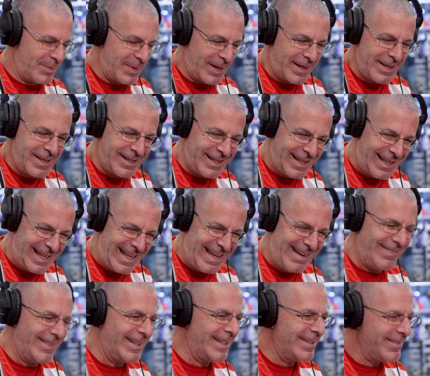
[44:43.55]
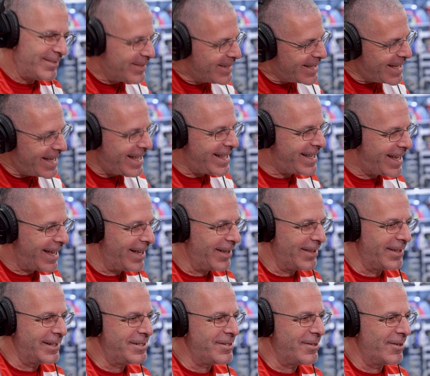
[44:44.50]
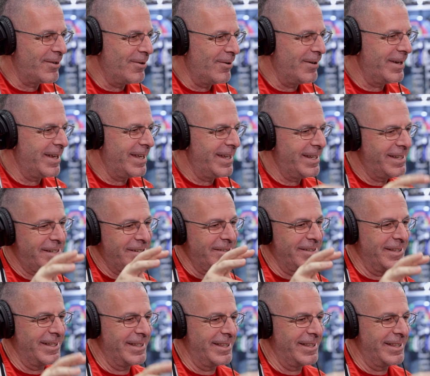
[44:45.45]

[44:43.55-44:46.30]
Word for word: by the level of detail that you're going into,